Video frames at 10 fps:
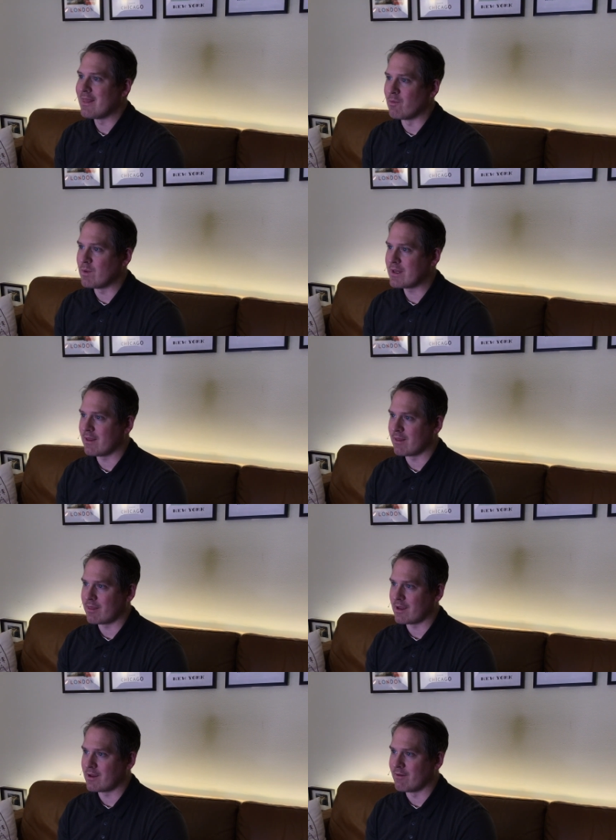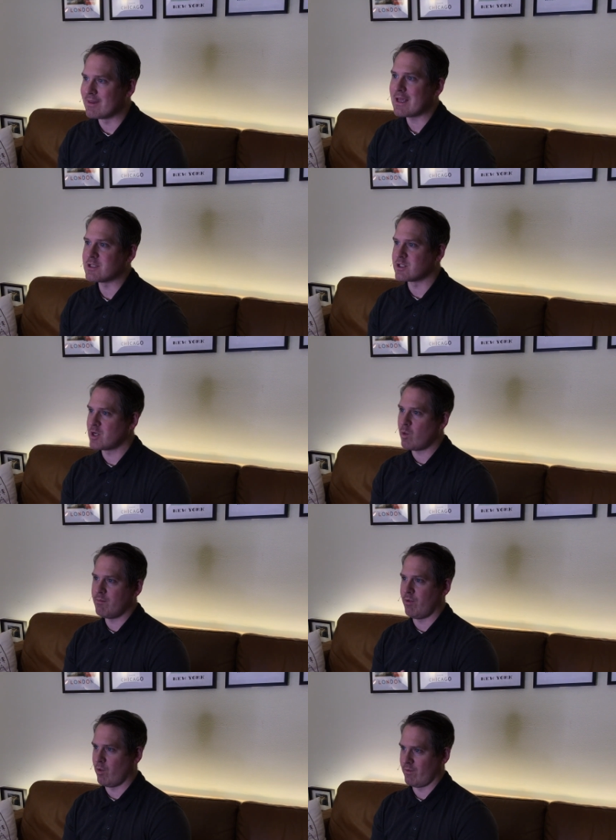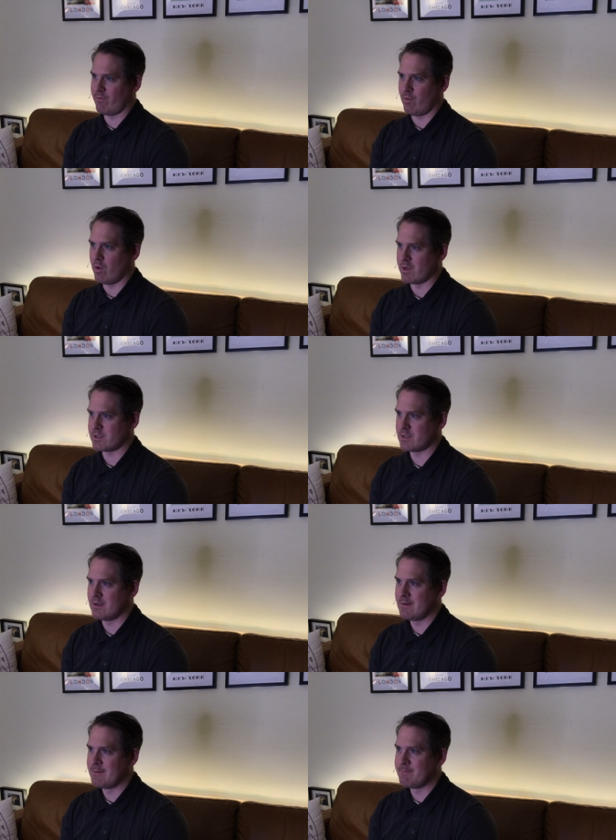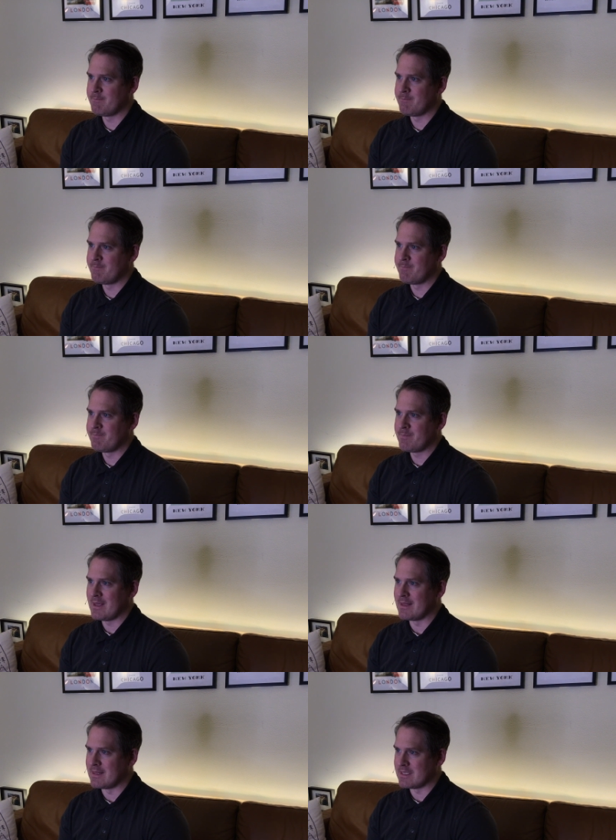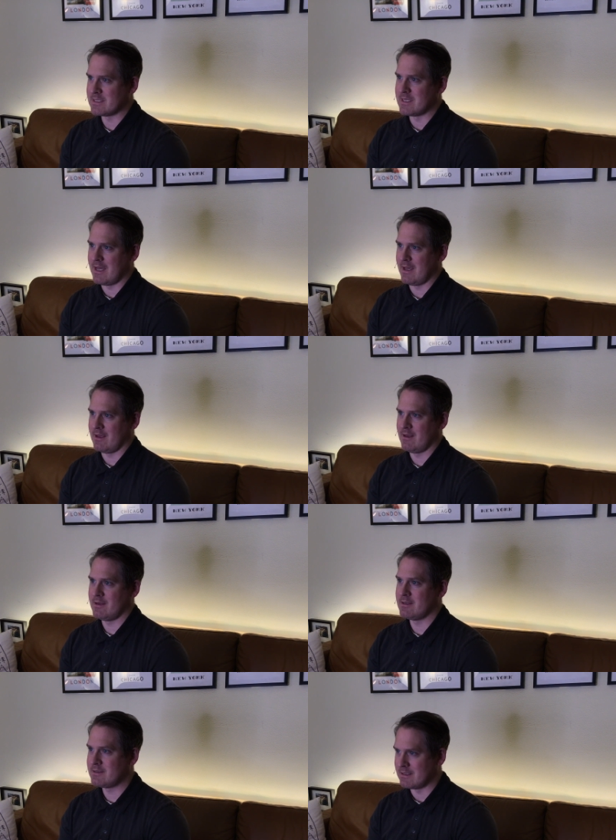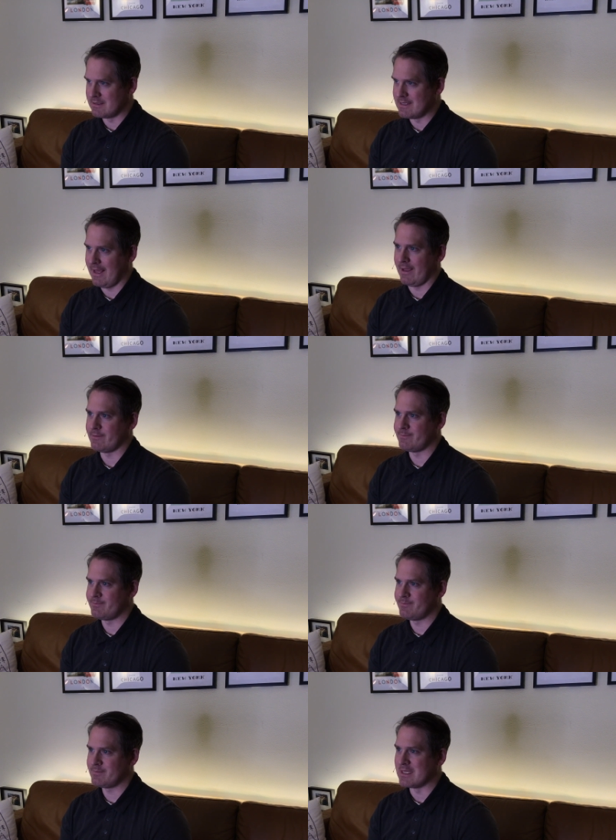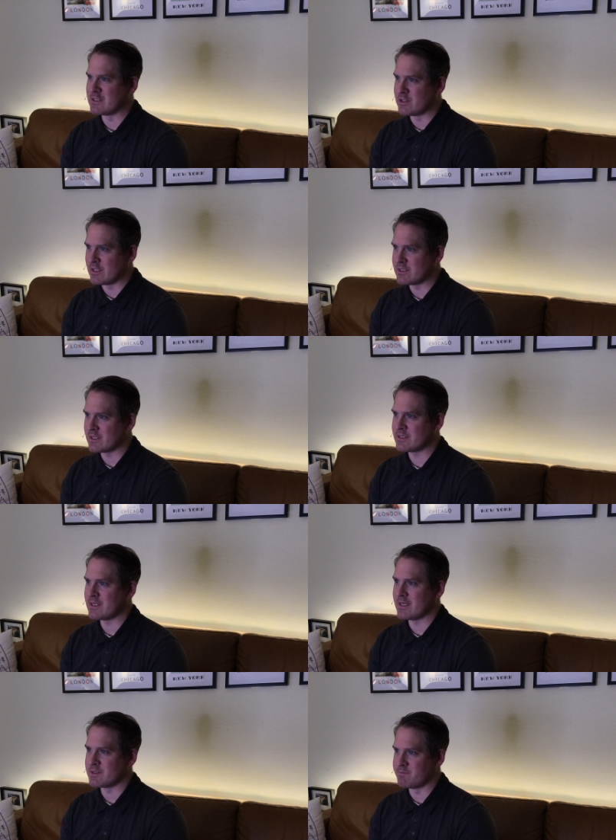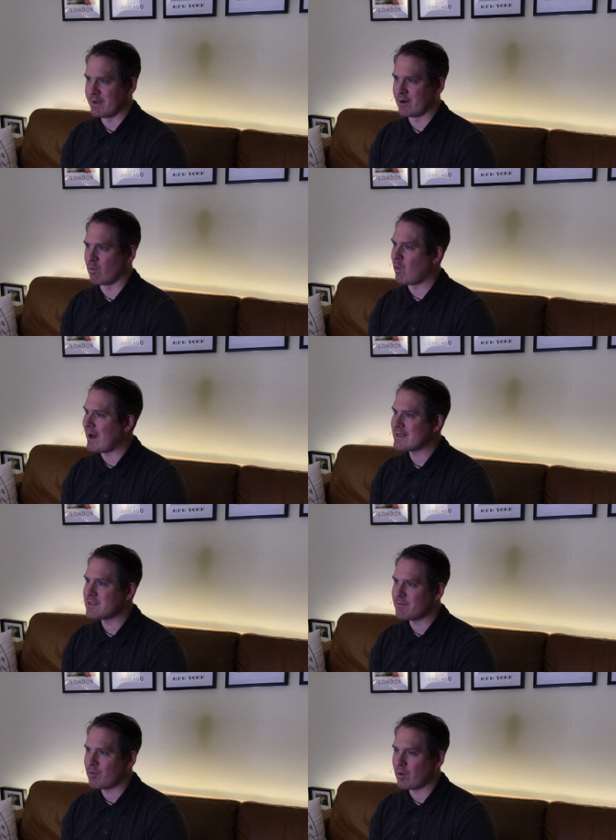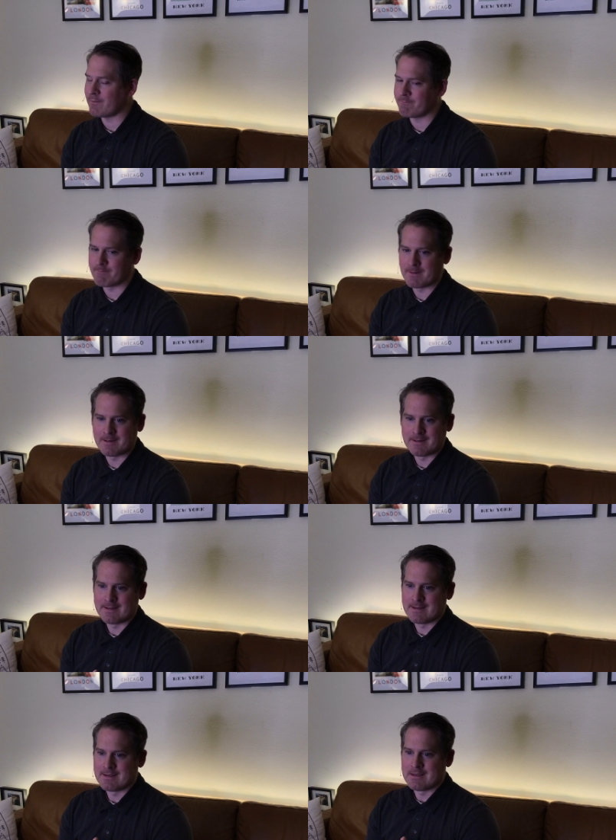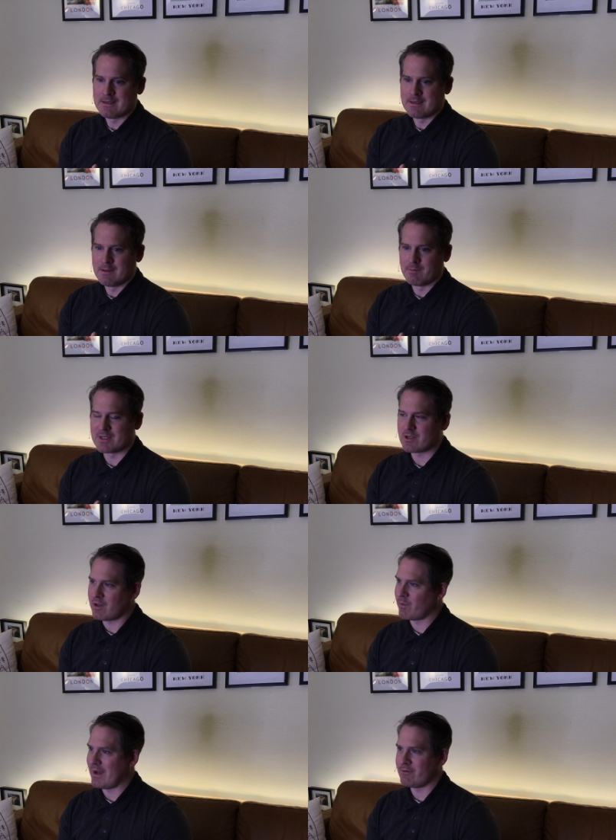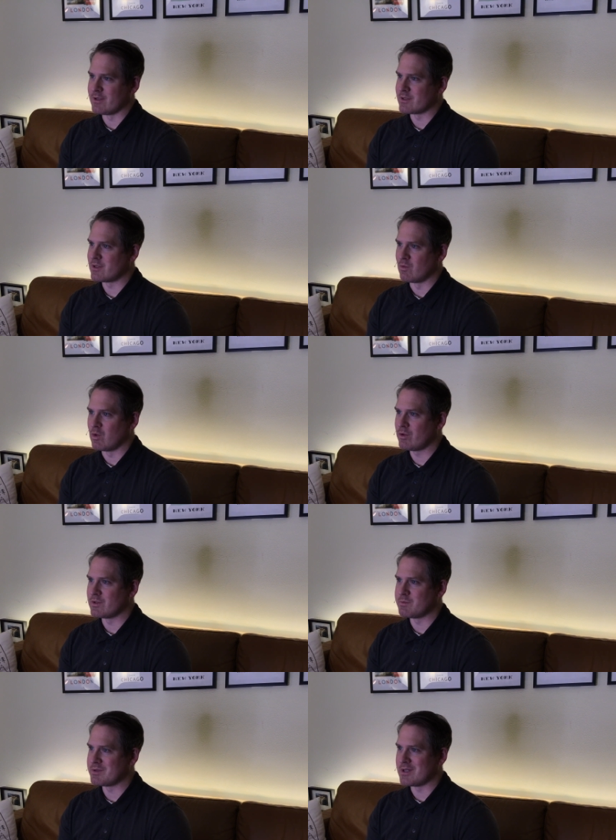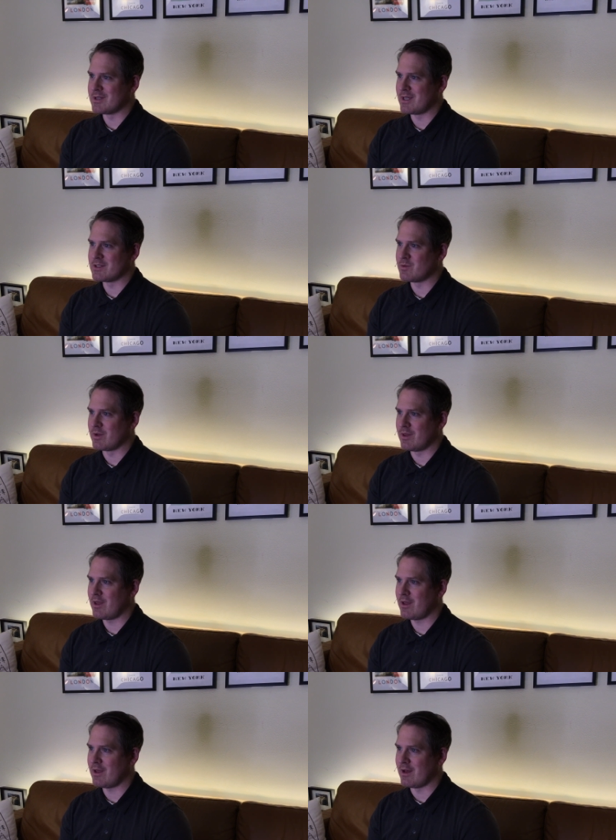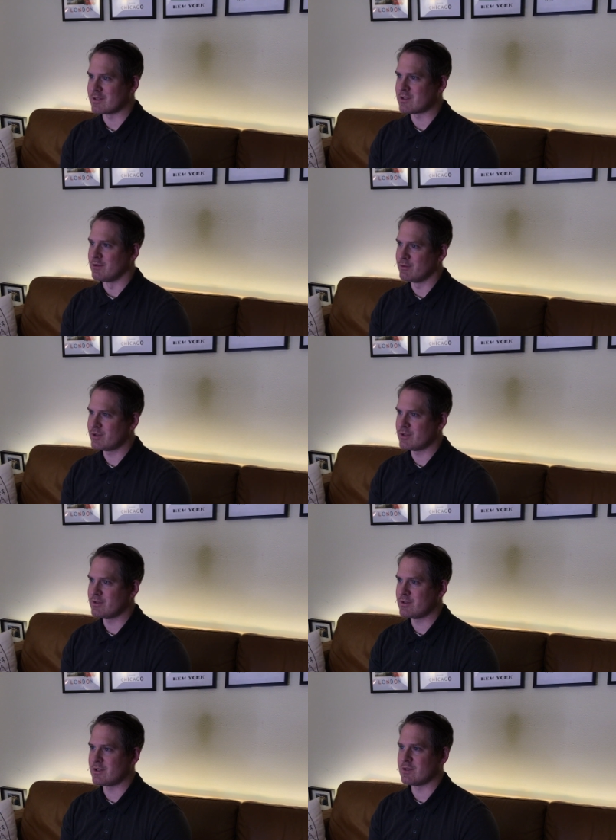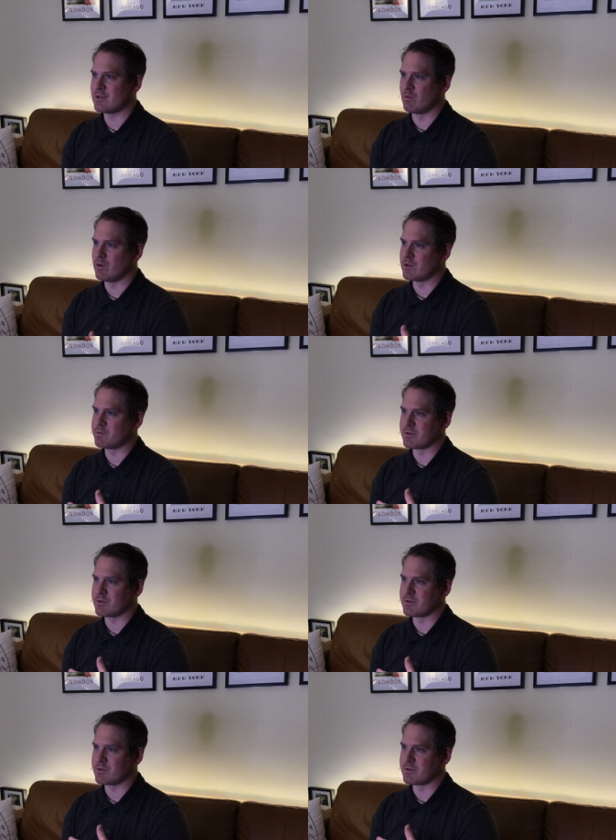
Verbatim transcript: that we can think of. And that is so important for us in this day, today, that Jesus is better. Why is it important? Because all around us, the world is presenting us with uh, solutions, the world is